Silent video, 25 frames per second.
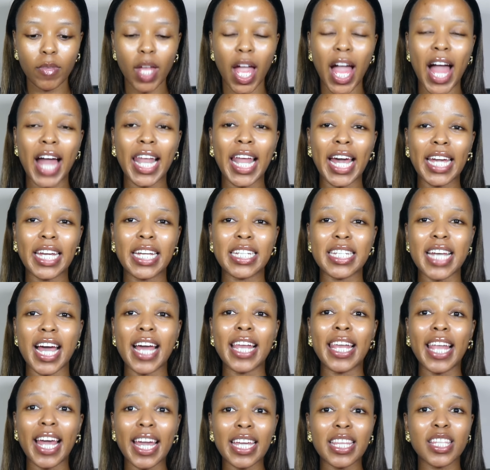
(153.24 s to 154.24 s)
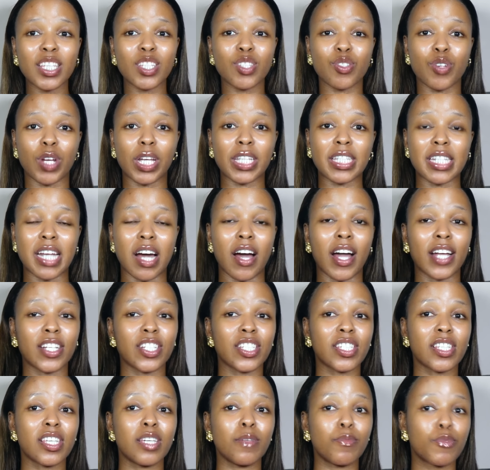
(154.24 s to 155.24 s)
I like it. I like these drinks now. I
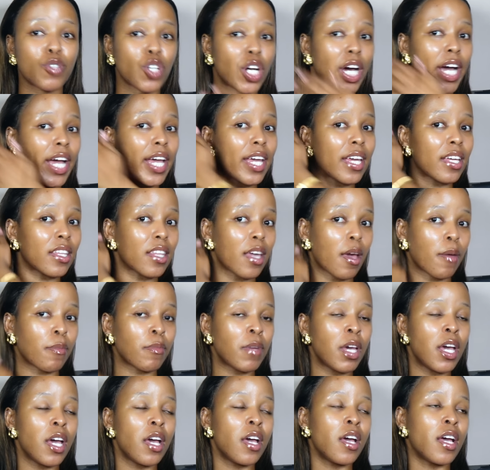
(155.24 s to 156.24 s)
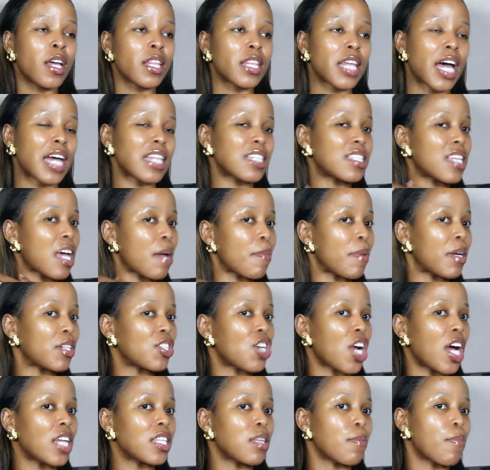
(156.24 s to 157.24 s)
just keep trying them. The other time I
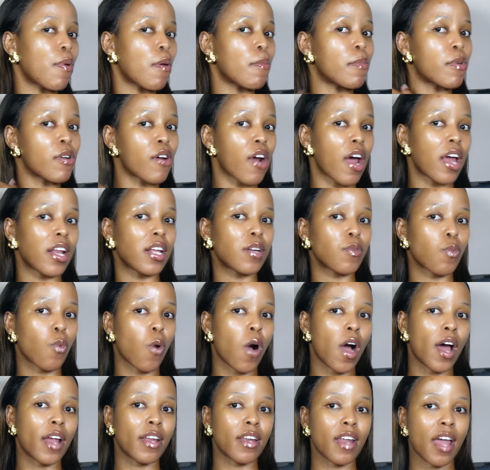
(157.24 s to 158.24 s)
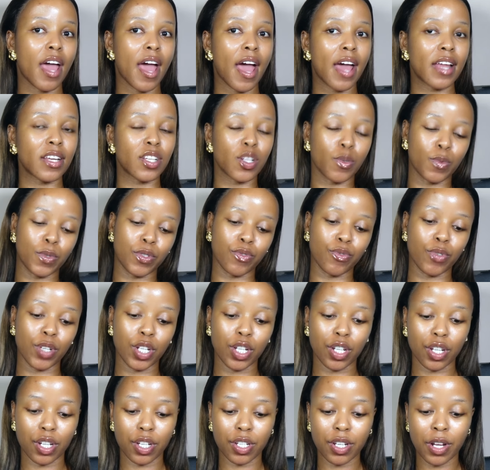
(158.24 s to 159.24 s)
tried the pomegranate one and it was really
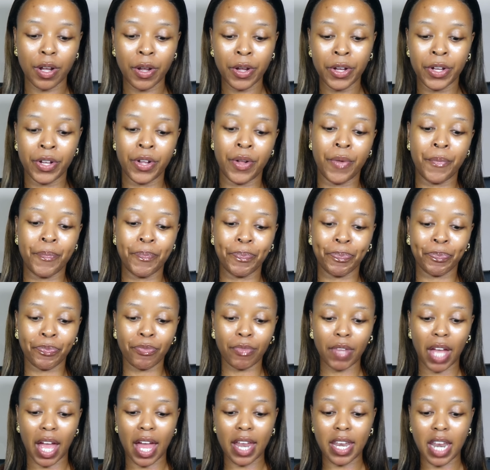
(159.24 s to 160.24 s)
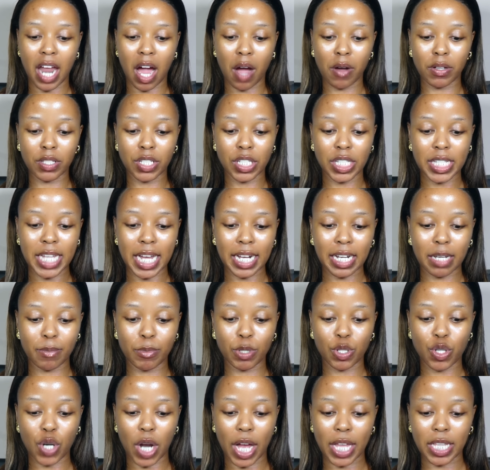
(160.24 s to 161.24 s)
good. And now it's just like, let me
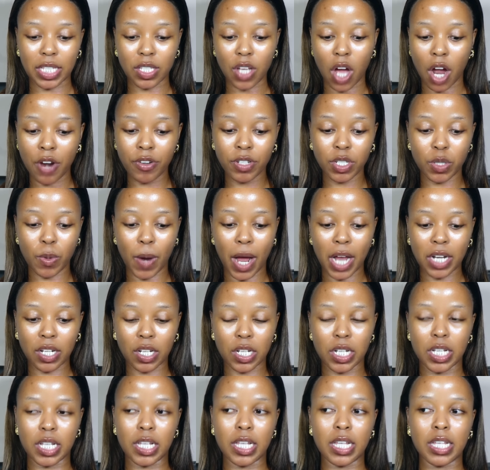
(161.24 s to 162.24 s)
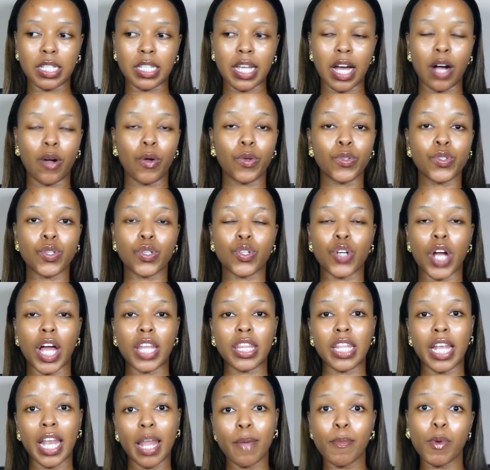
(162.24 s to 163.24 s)
try this orange one because I also tried
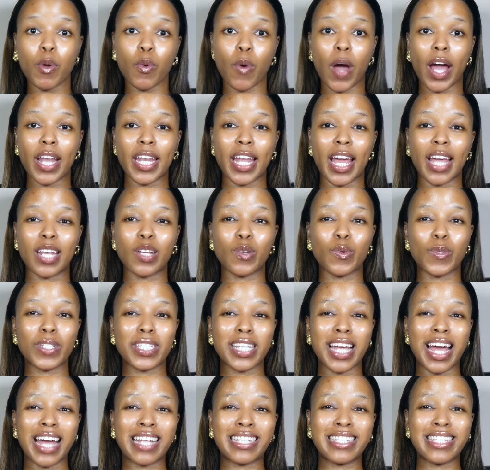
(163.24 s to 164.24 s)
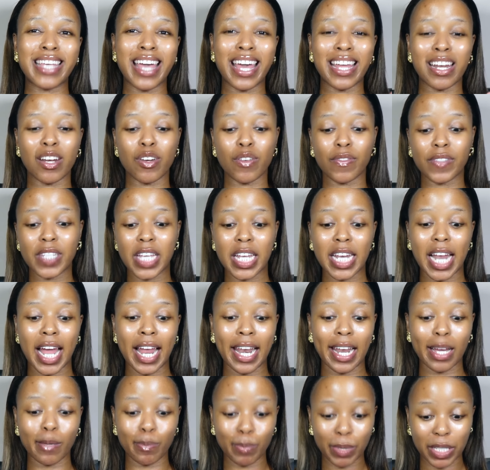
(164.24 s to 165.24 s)
the lemon one and it was a 10 out of 10. I
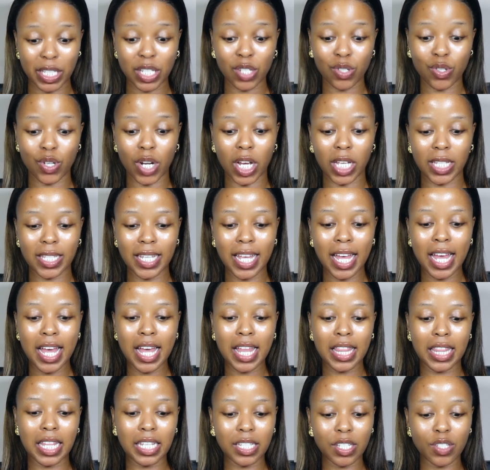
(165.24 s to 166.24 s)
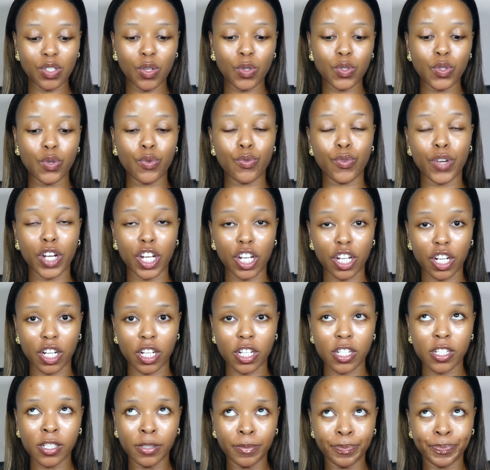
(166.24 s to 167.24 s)
like bitter drinks. This is also really
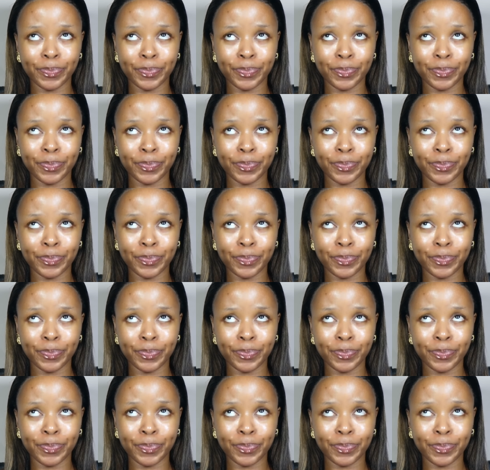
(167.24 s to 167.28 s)
good.